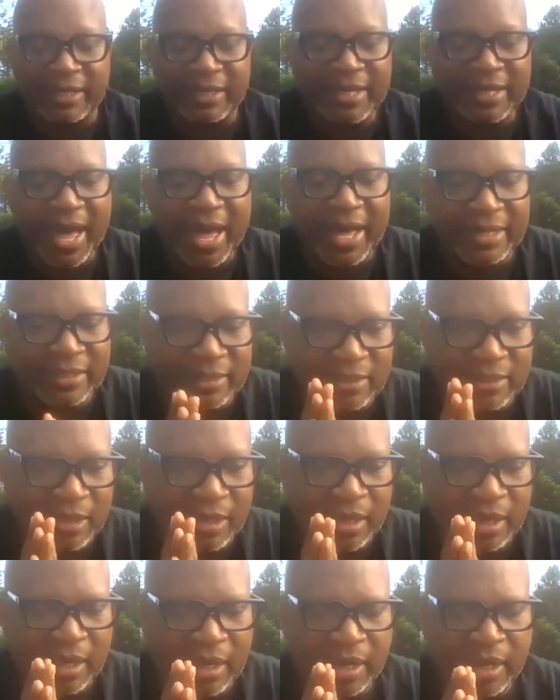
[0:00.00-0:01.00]
that
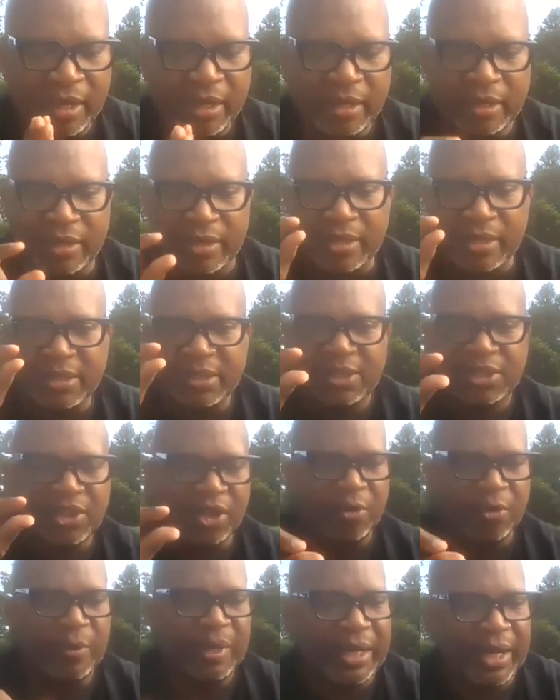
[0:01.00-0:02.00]
this
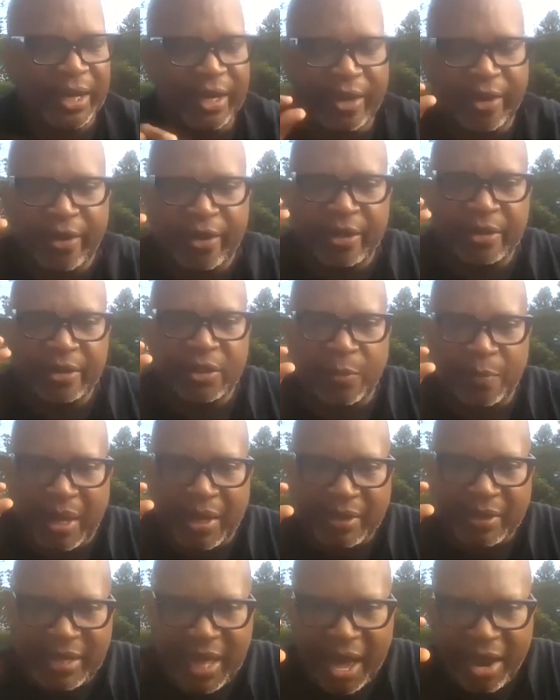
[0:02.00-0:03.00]
gentleman here is
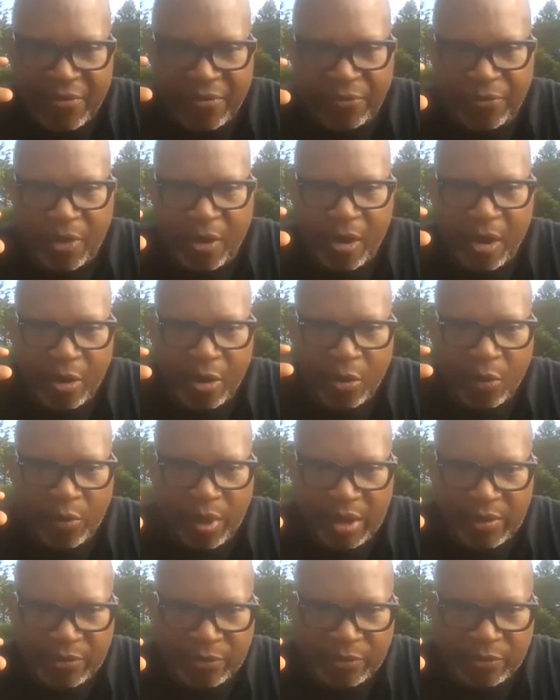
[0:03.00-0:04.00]
about that far
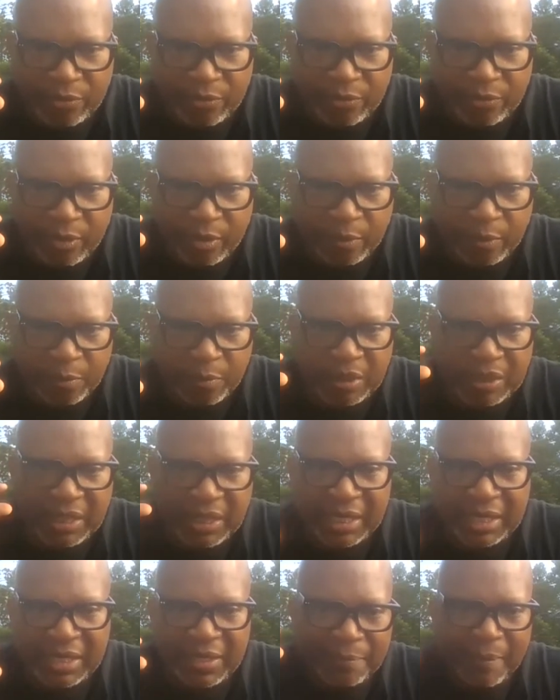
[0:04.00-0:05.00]
away from
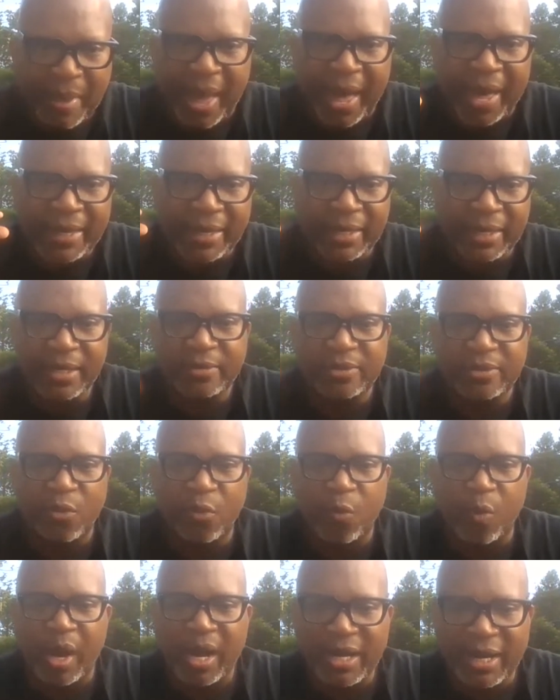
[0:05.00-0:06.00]
getting back into the
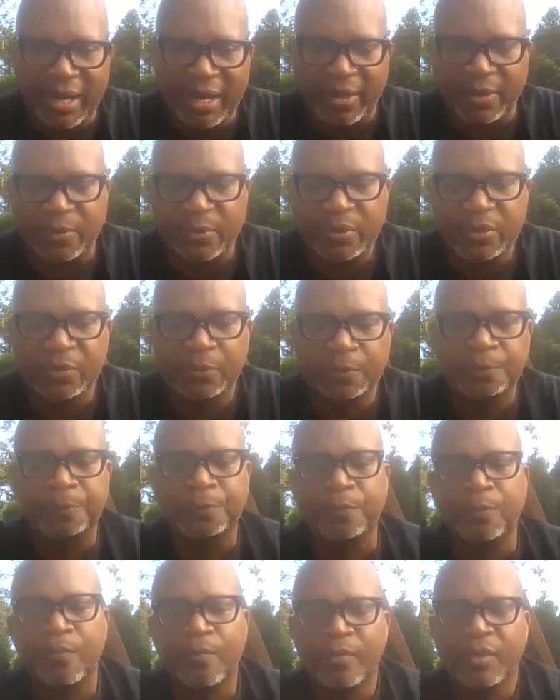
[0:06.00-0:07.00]
White House.
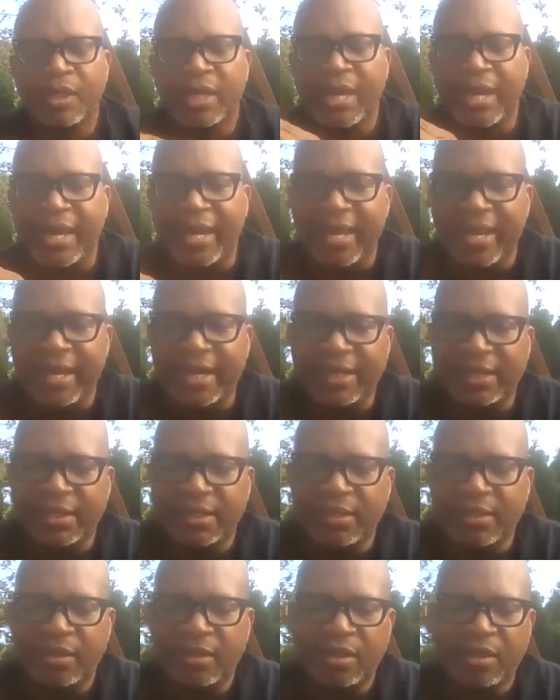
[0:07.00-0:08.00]
And
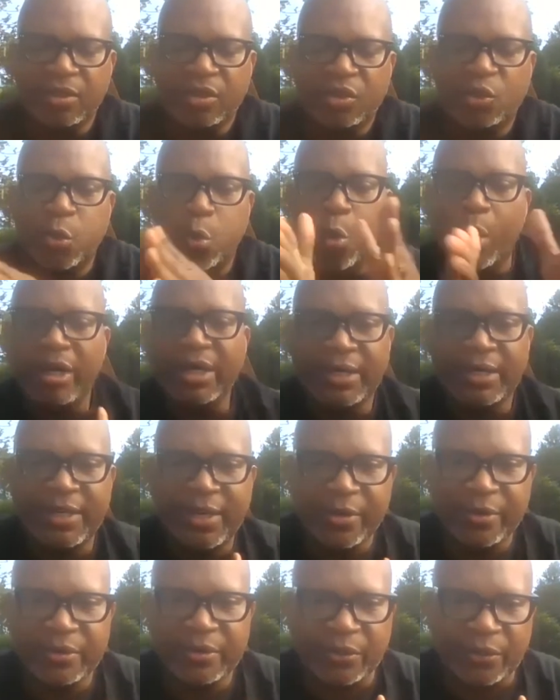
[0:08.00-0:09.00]
20
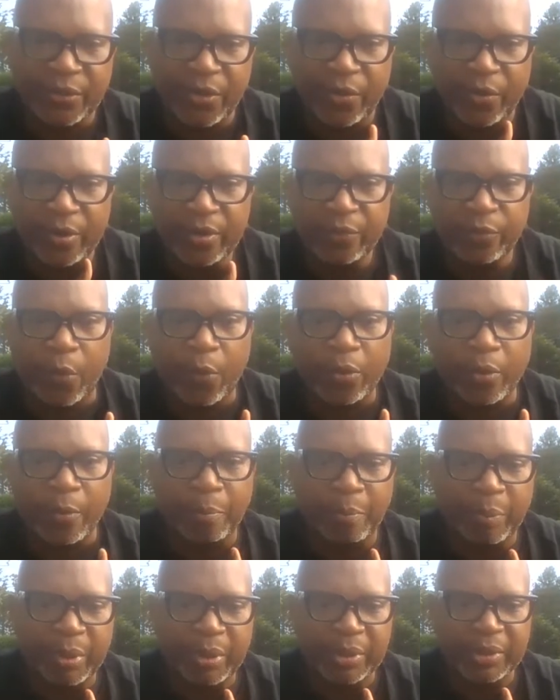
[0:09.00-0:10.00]
years ago, he wrote a
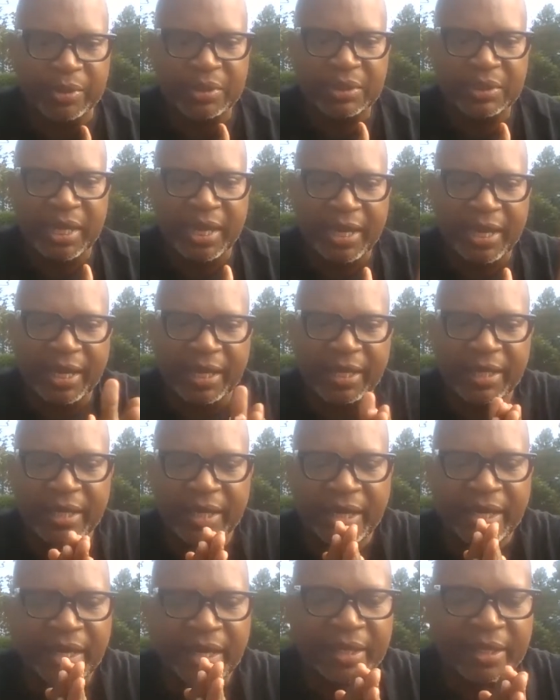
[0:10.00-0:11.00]
book saying
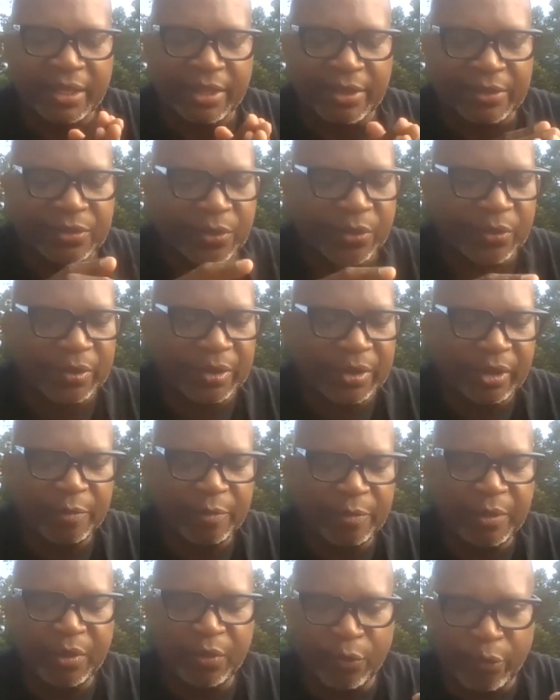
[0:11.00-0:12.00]
there's only going to
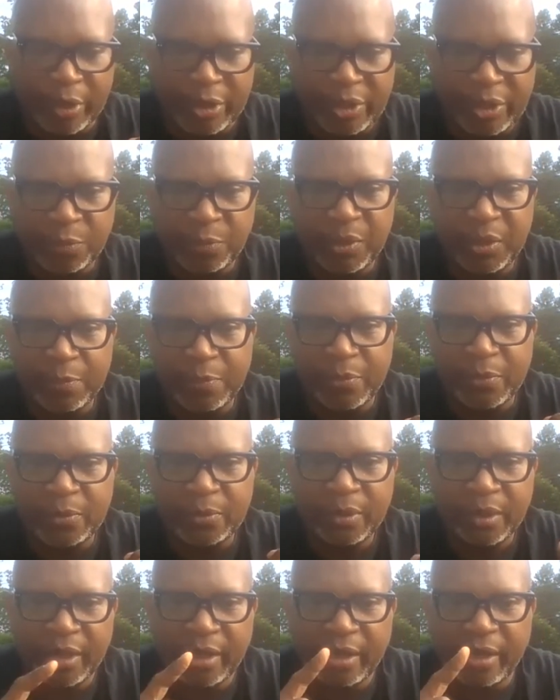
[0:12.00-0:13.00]
be rich people
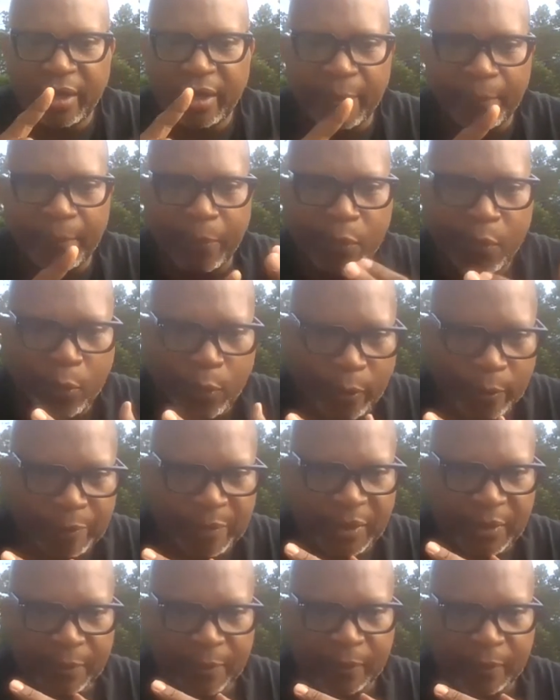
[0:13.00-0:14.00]
and poor
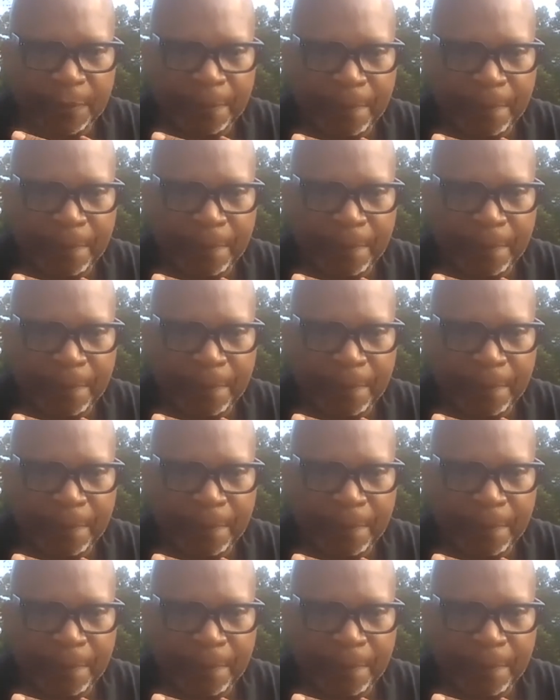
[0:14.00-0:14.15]
people.